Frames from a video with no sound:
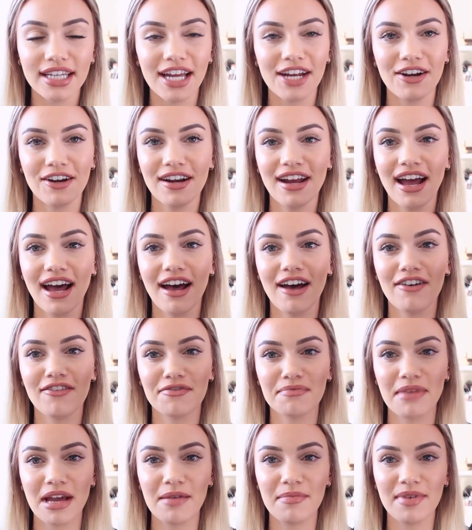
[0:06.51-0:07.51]
I don't
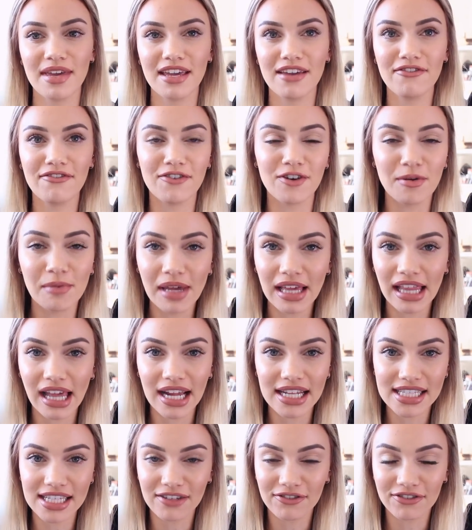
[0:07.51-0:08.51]
have my big filming
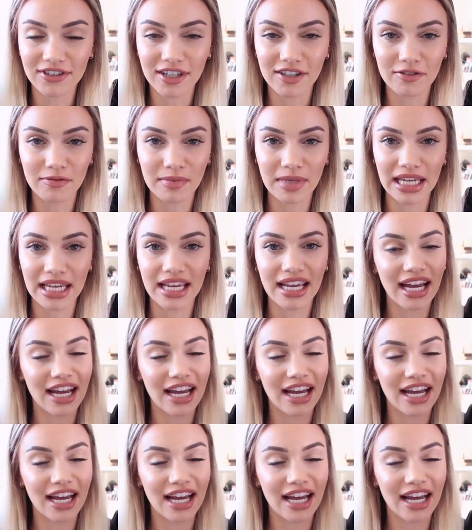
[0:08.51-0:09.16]
lights in front of me.